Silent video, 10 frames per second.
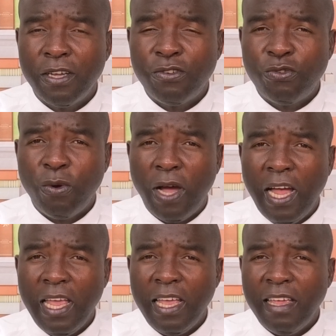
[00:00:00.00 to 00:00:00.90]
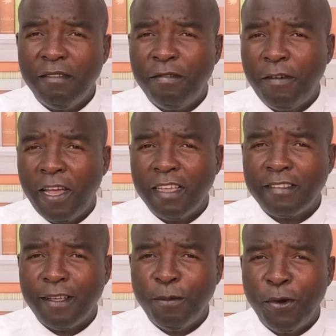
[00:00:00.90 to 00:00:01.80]
to hire and fire
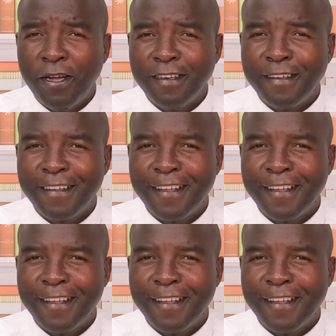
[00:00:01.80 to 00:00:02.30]
someone.